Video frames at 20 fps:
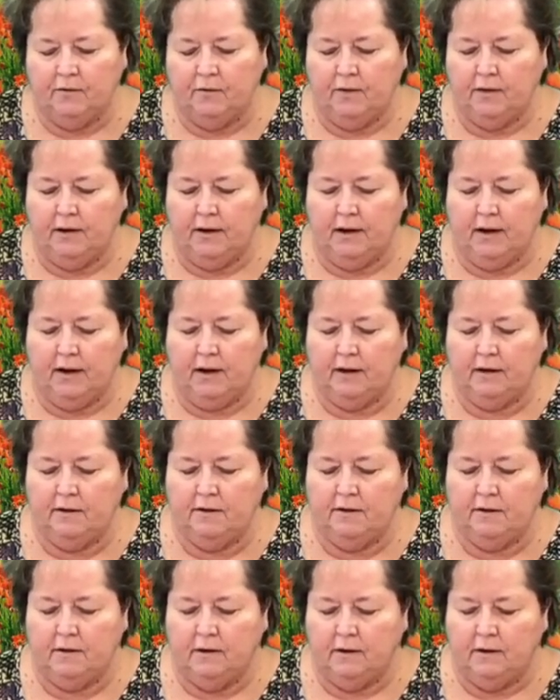they had
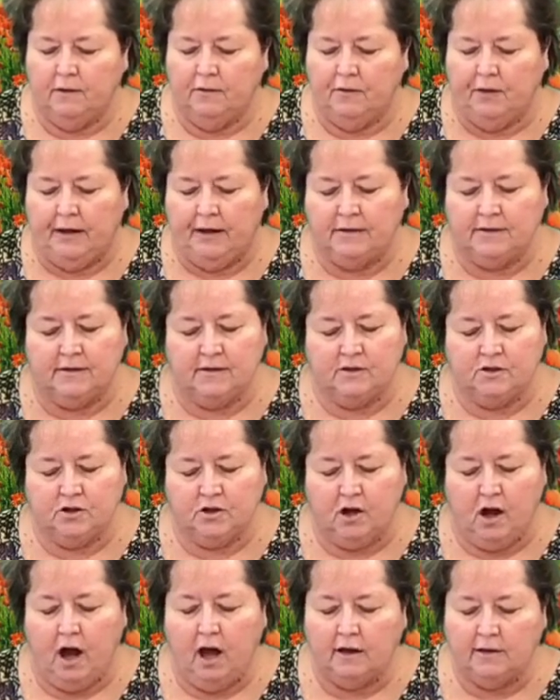things in
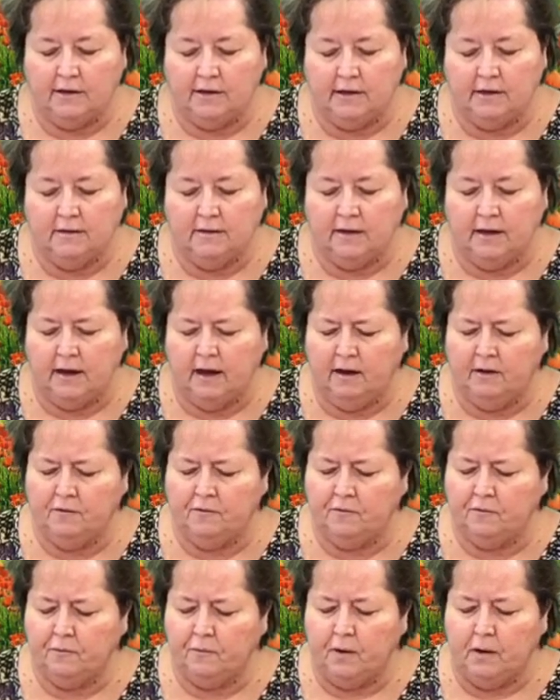Scotland, they have
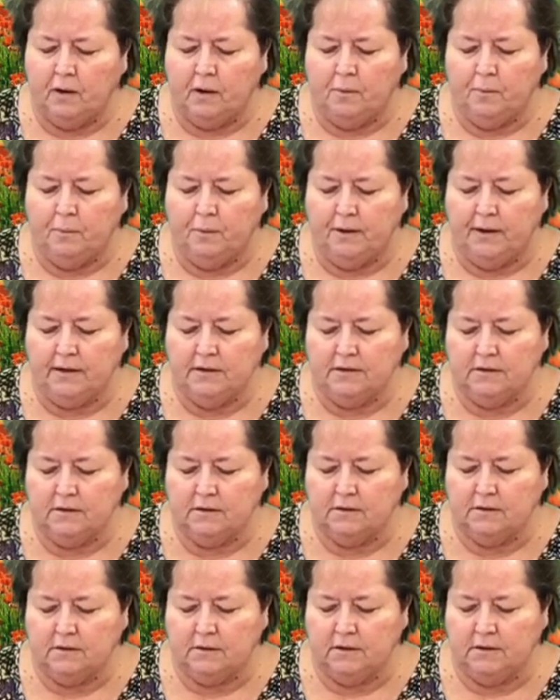
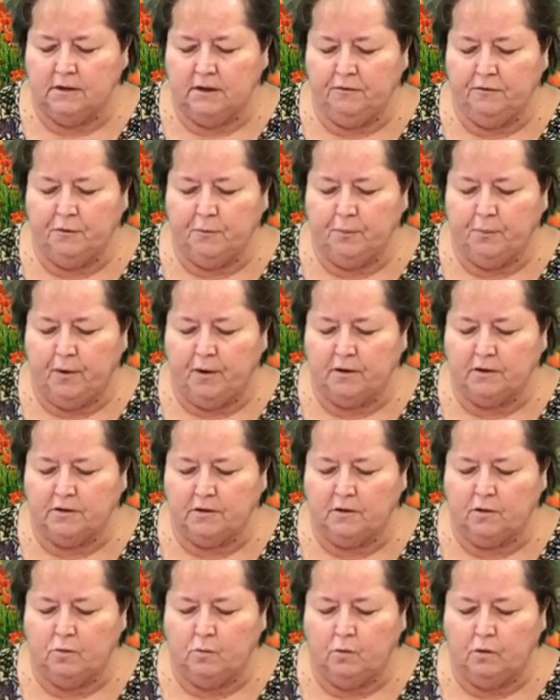places in different parts of
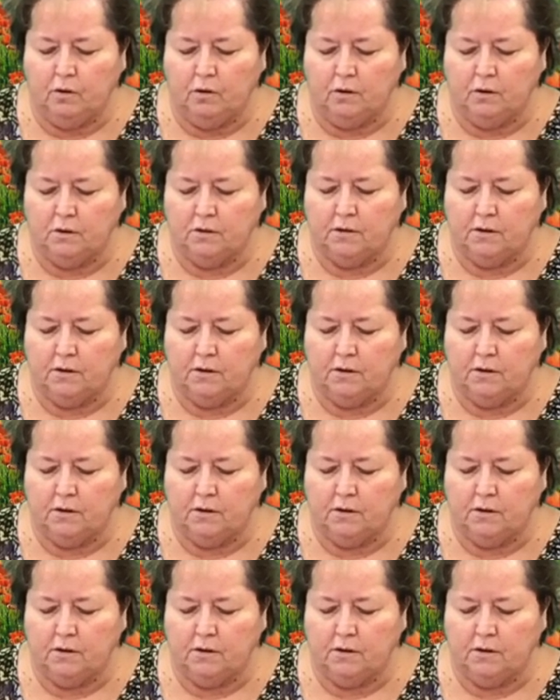the world